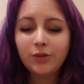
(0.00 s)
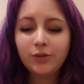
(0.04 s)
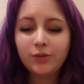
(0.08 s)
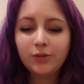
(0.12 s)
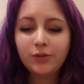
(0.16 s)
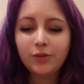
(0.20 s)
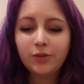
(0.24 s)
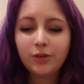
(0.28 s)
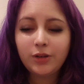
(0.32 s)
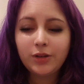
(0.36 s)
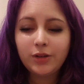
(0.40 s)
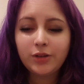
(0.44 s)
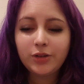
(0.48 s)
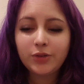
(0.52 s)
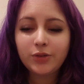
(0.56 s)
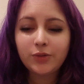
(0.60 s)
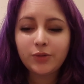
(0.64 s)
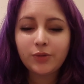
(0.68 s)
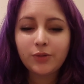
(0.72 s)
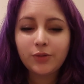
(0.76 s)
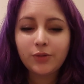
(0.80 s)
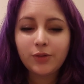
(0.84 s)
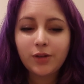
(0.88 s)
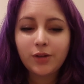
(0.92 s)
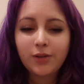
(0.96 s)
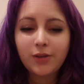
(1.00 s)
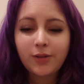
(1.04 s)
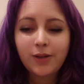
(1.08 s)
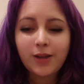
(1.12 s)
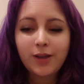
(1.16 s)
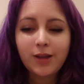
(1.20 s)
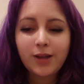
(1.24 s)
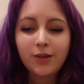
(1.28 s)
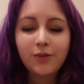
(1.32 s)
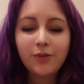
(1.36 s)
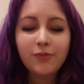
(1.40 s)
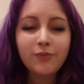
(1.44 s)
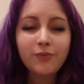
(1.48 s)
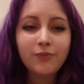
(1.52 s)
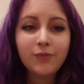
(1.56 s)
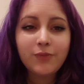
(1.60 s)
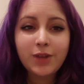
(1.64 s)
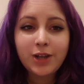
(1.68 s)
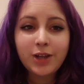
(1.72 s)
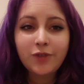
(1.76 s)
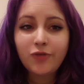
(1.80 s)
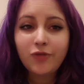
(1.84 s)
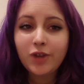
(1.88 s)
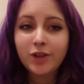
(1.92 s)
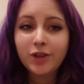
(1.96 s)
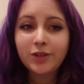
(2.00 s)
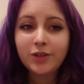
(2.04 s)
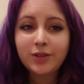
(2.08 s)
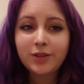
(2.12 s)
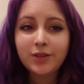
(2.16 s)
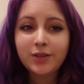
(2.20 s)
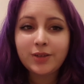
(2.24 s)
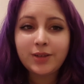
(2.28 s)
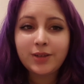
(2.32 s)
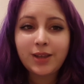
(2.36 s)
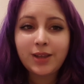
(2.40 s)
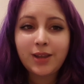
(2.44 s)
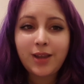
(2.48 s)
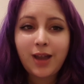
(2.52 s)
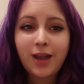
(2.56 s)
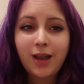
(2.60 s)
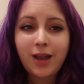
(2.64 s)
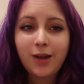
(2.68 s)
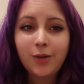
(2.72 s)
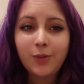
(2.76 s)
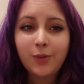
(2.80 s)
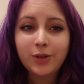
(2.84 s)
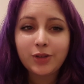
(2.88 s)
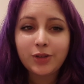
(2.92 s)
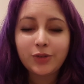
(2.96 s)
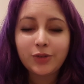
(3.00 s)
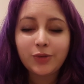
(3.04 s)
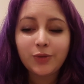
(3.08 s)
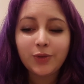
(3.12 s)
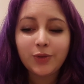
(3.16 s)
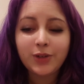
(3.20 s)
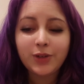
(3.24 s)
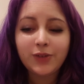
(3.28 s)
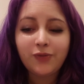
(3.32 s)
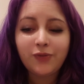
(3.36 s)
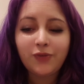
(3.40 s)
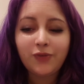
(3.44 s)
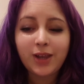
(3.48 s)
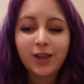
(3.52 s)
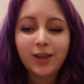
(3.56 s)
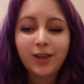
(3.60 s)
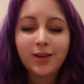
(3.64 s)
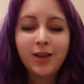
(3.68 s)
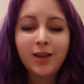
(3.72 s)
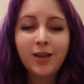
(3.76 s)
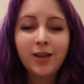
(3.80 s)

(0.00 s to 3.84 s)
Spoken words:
colour, so I'm interested to see how it's going to fade.